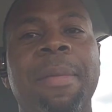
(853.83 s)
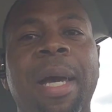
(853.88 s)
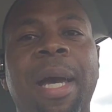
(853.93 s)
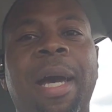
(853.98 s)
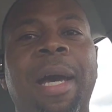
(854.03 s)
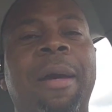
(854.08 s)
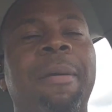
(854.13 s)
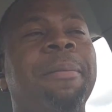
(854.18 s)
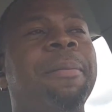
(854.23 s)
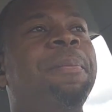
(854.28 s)

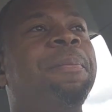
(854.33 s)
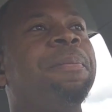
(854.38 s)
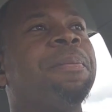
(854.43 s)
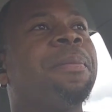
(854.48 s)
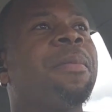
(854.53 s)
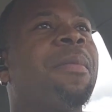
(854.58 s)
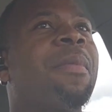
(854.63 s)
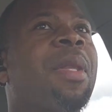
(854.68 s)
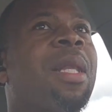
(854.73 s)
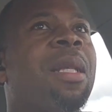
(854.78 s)
app,
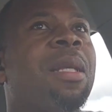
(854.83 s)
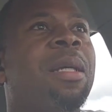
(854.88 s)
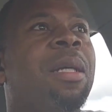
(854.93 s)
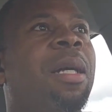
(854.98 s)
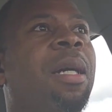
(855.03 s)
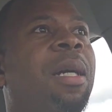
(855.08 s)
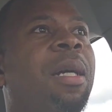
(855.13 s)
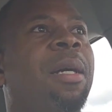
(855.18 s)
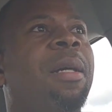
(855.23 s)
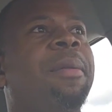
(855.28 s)

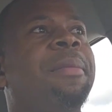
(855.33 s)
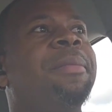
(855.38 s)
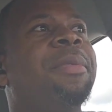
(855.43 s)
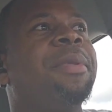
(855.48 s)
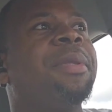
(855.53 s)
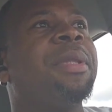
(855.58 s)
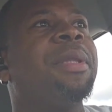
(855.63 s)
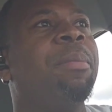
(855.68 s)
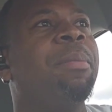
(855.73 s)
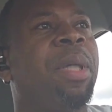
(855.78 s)
um,